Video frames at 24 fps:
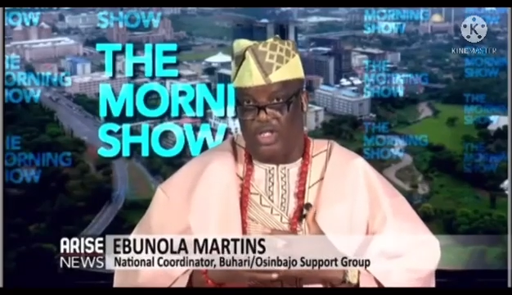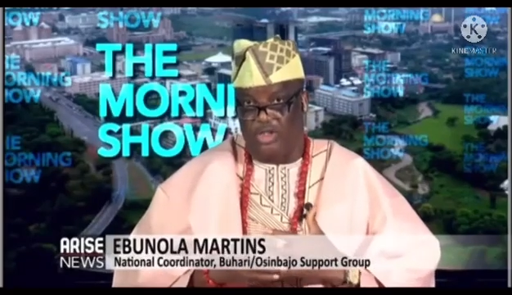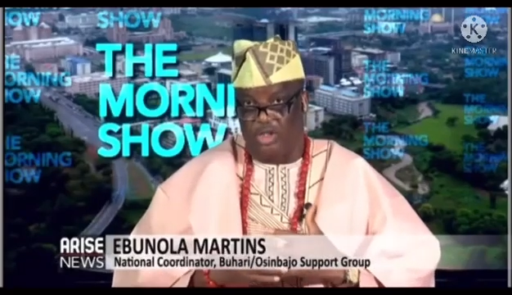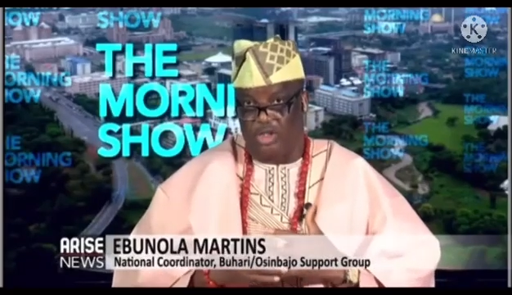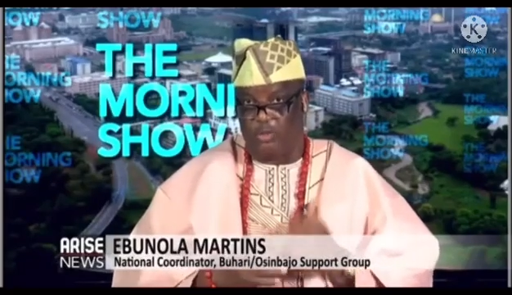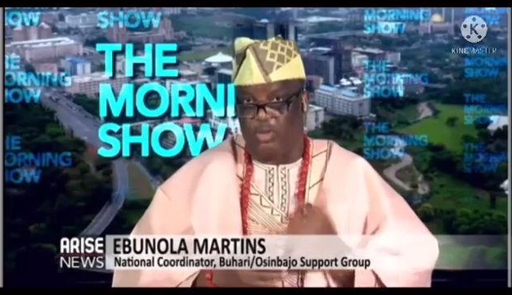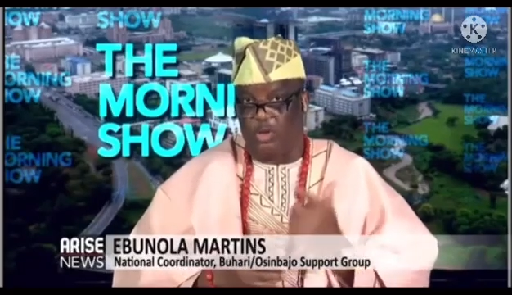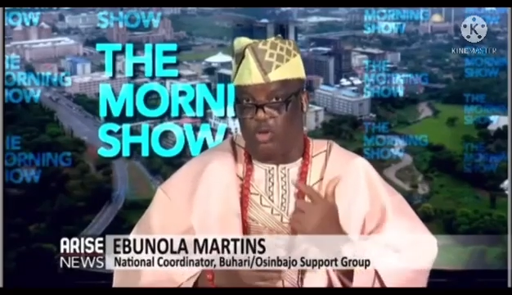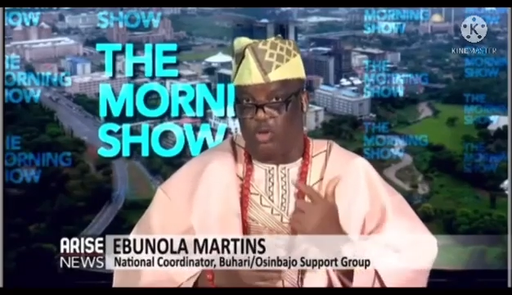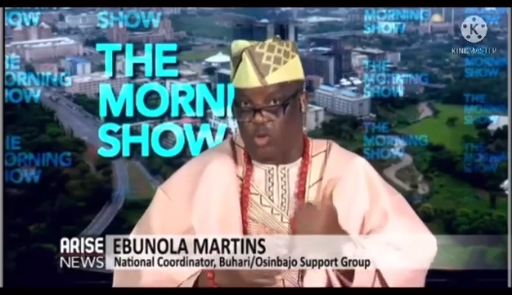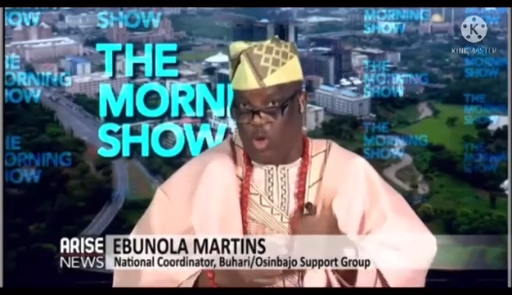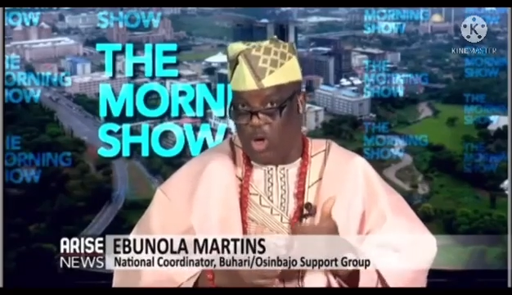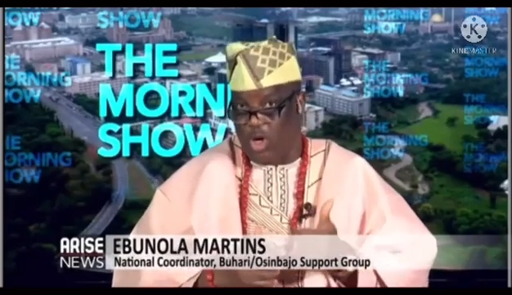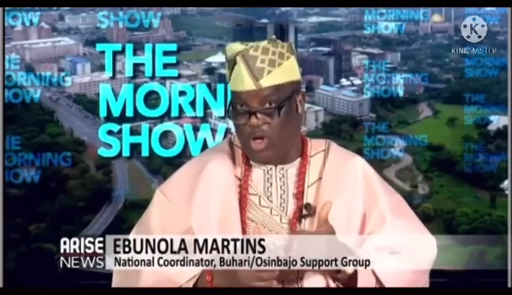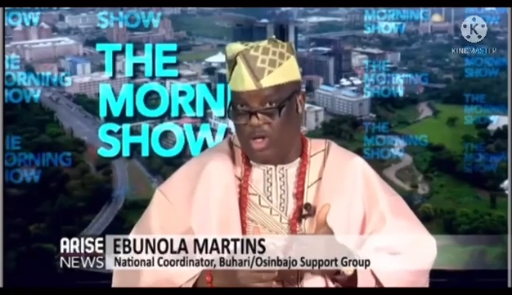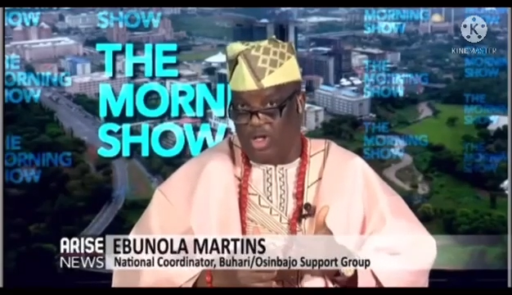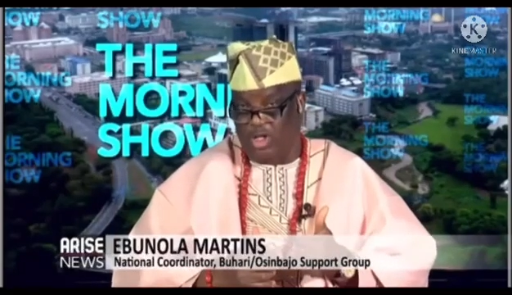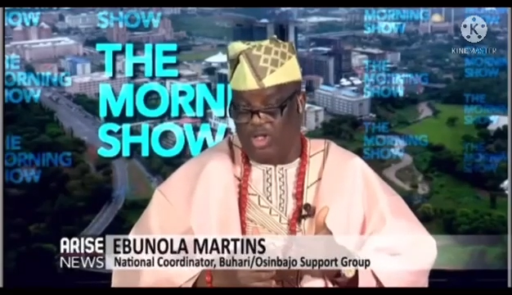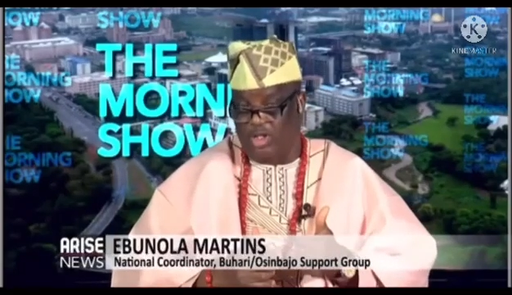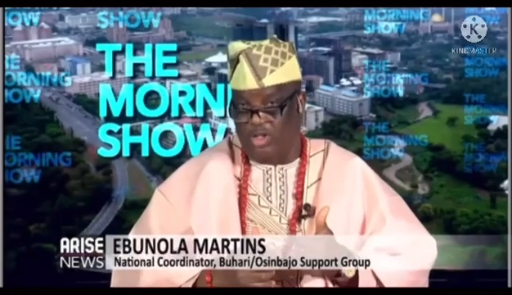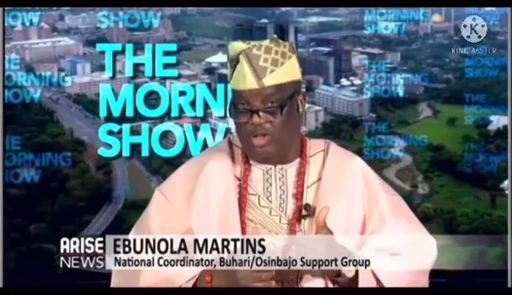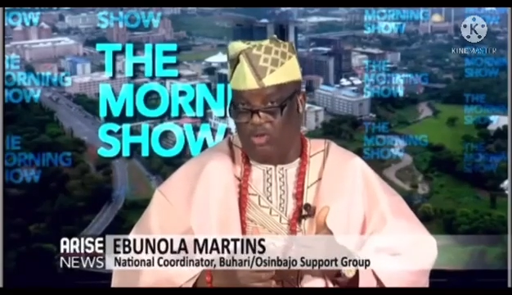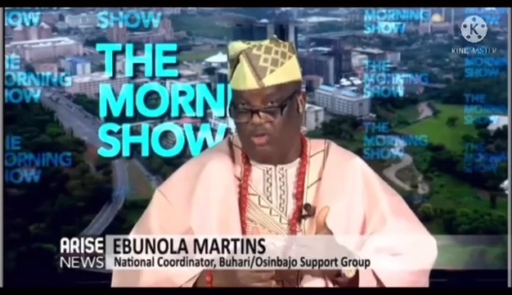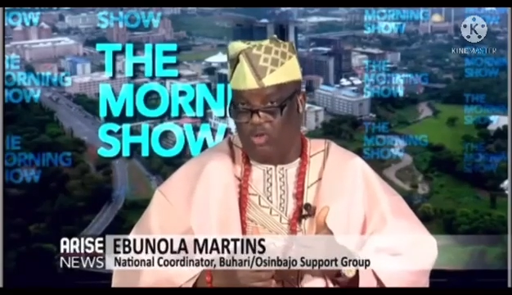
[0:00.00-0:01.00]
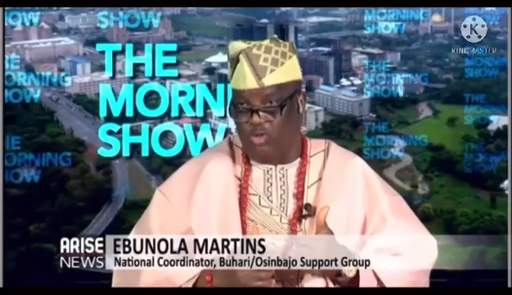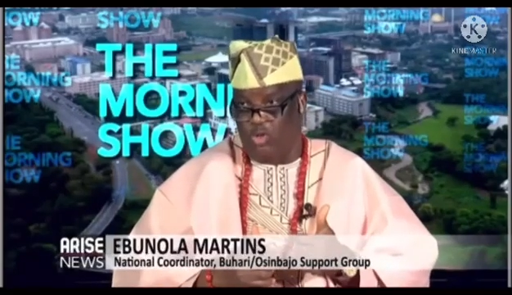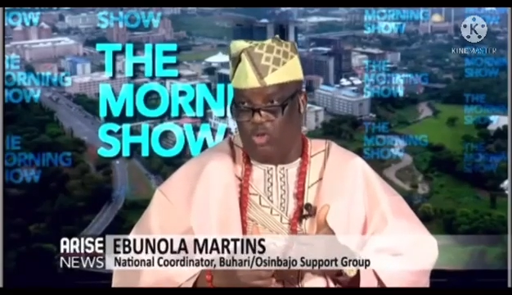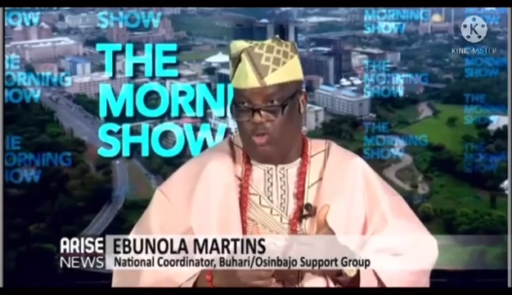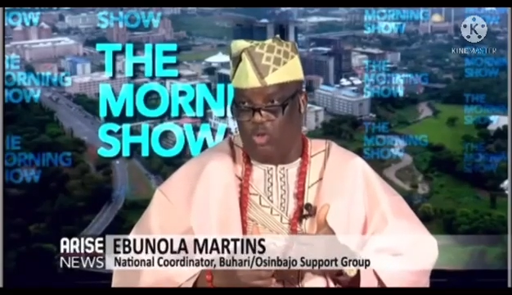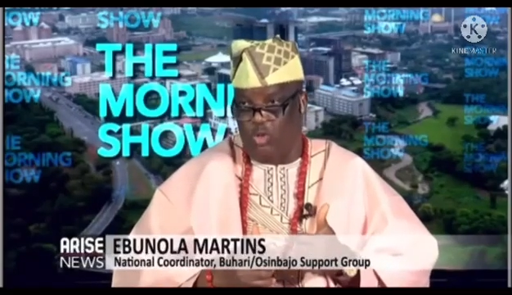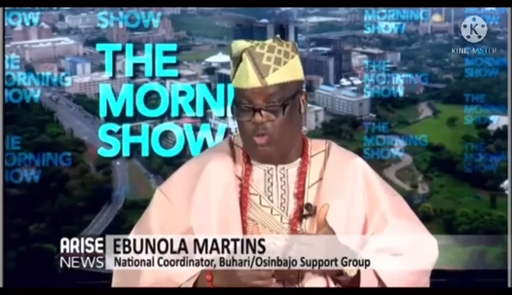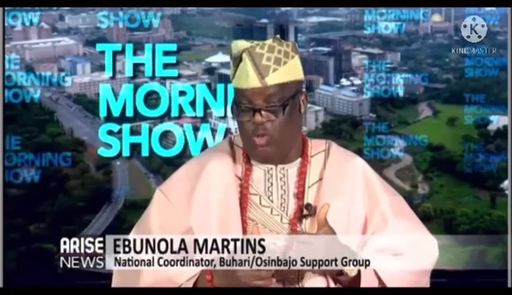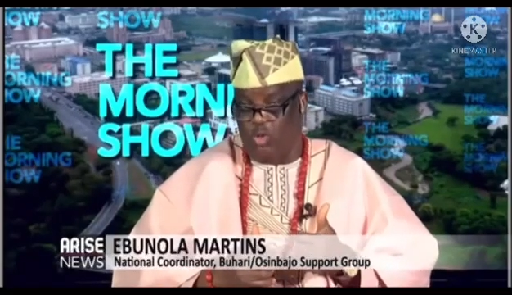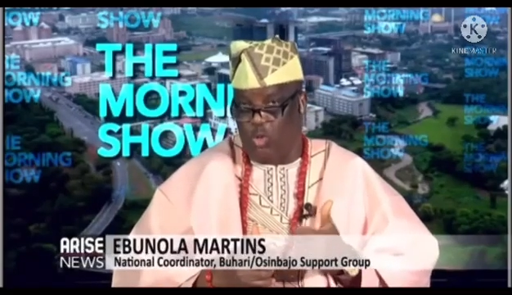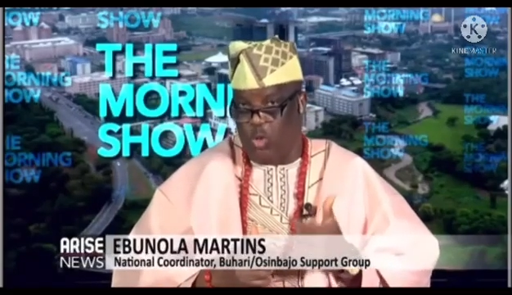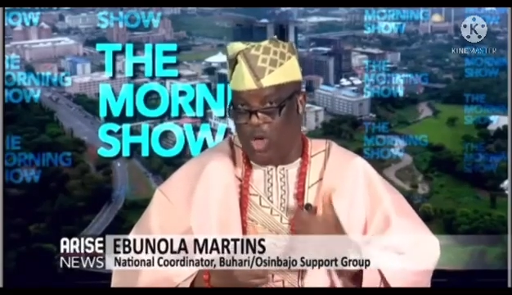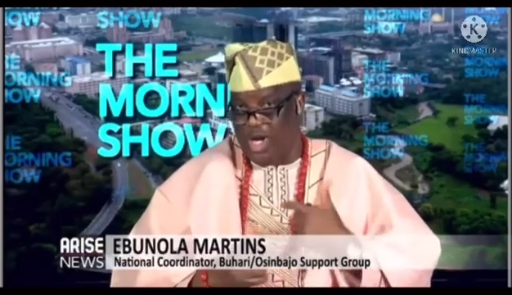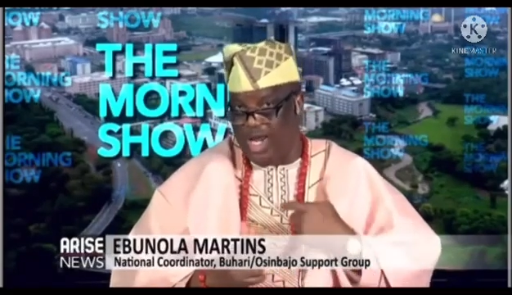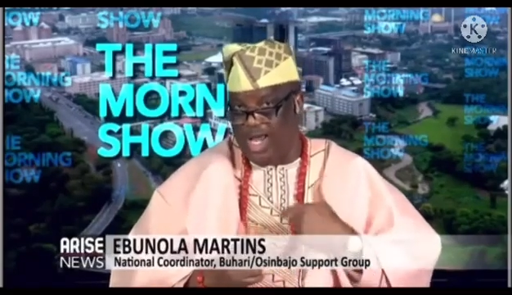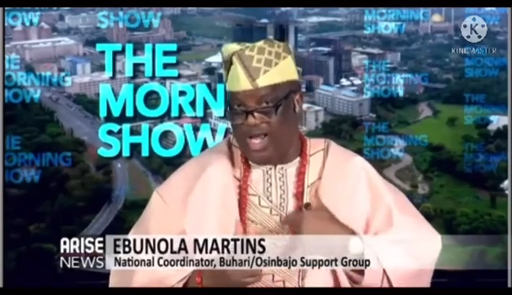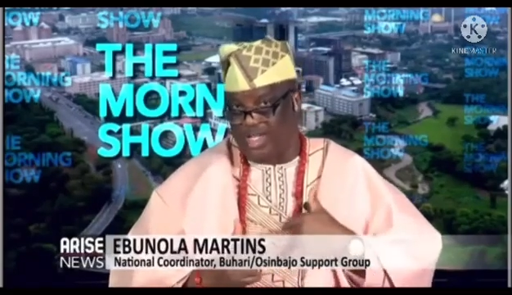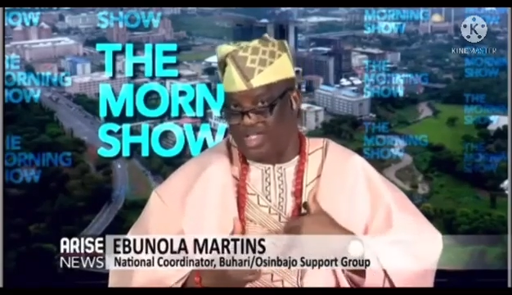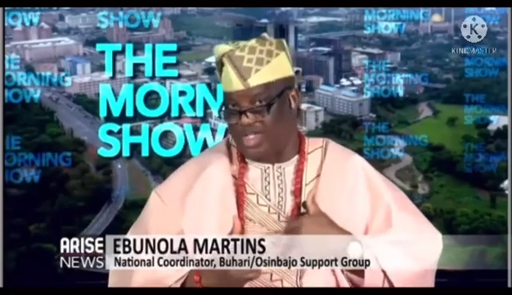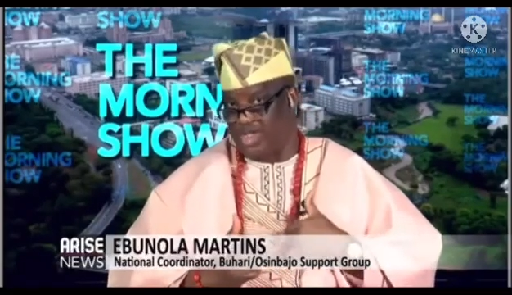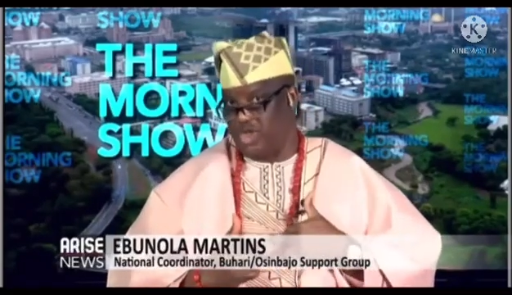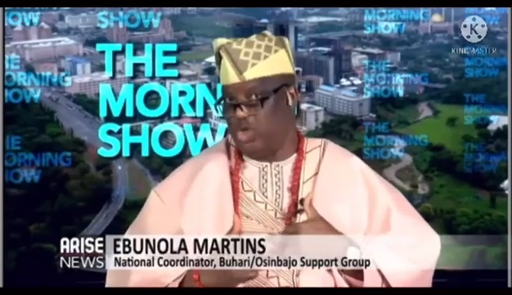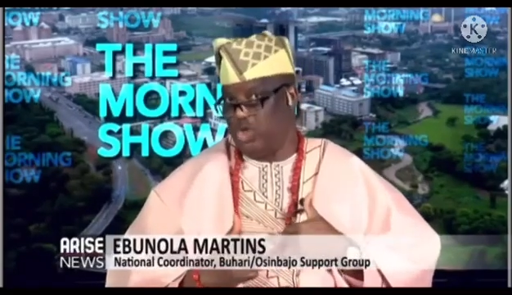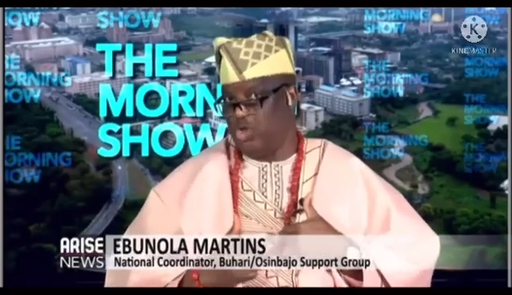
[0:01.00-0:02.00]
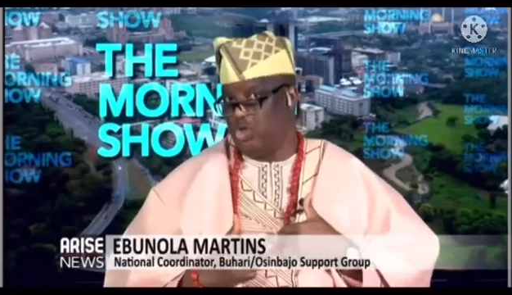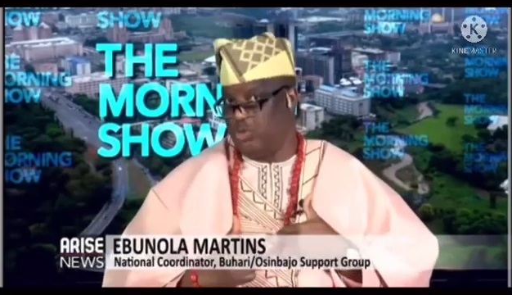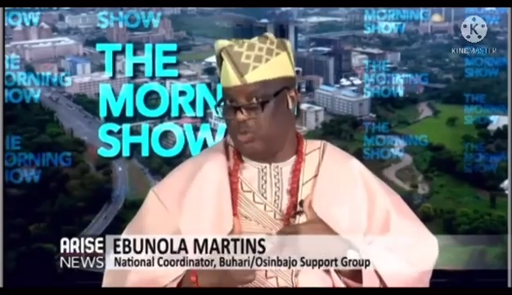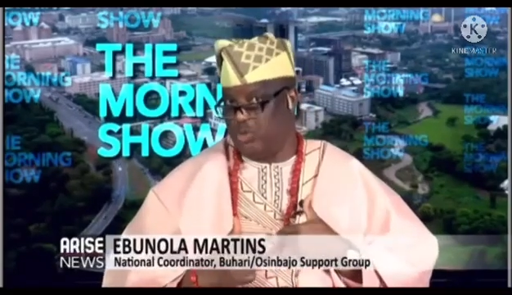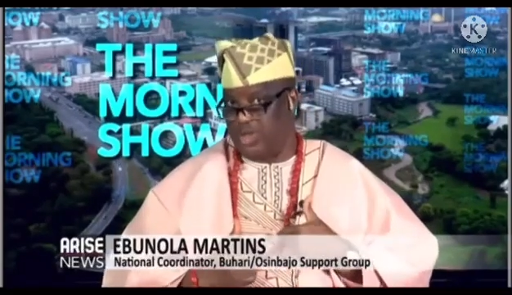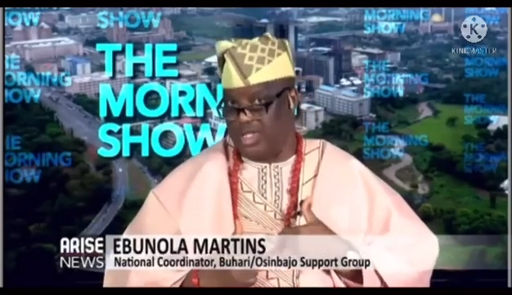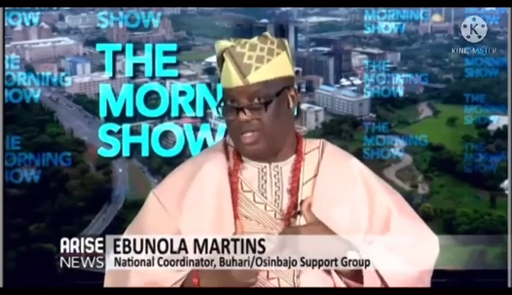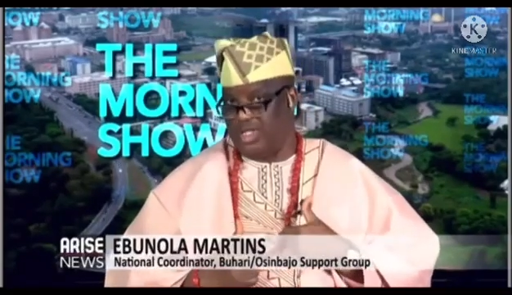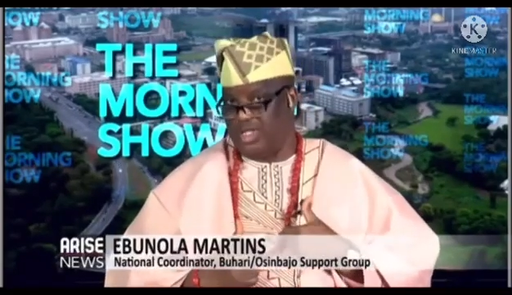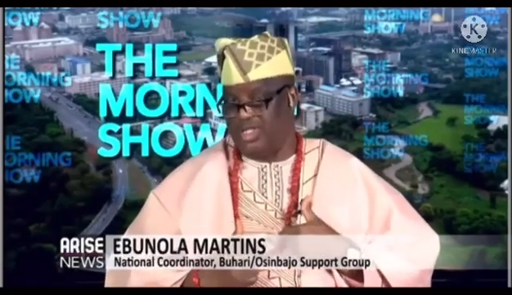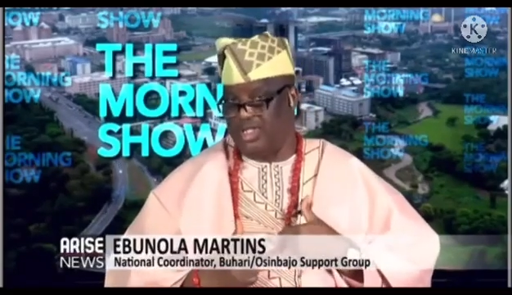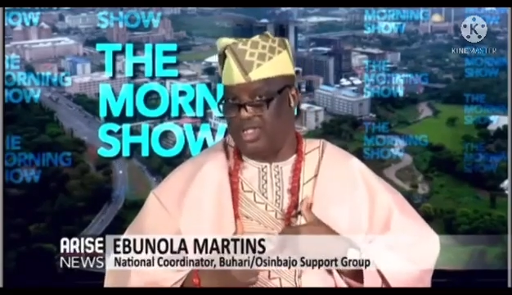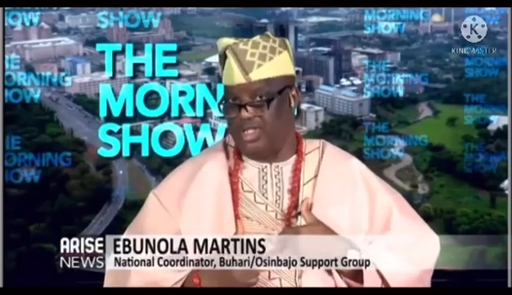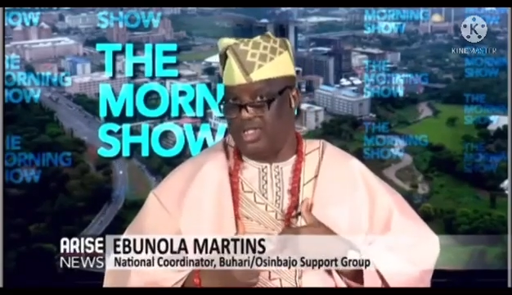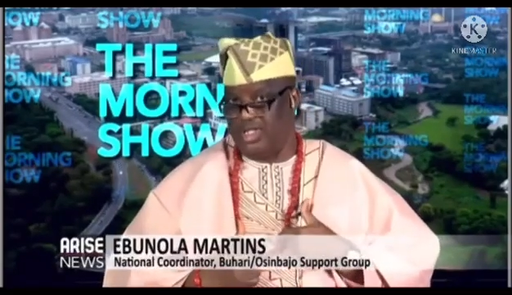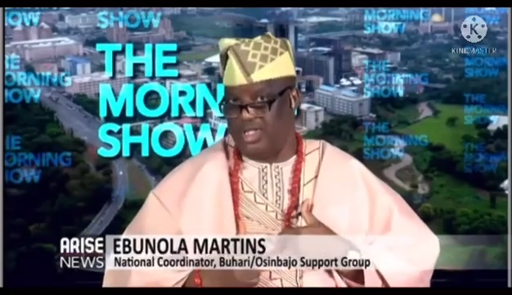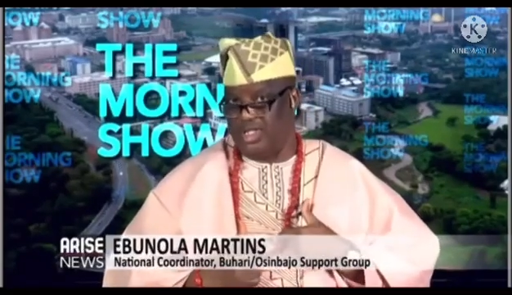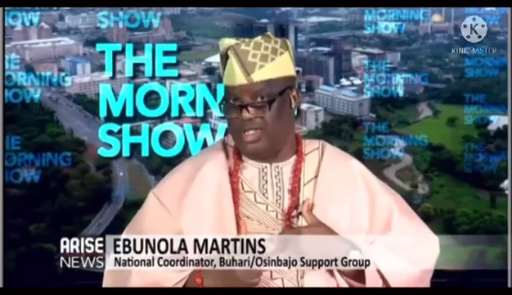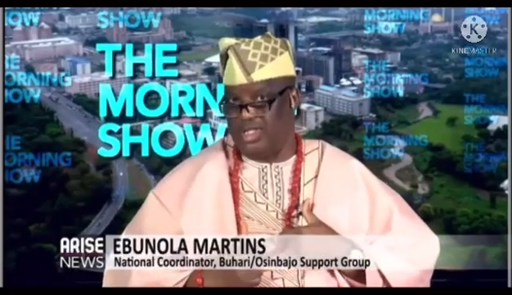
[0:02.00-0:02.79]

number one, we as Yorubas,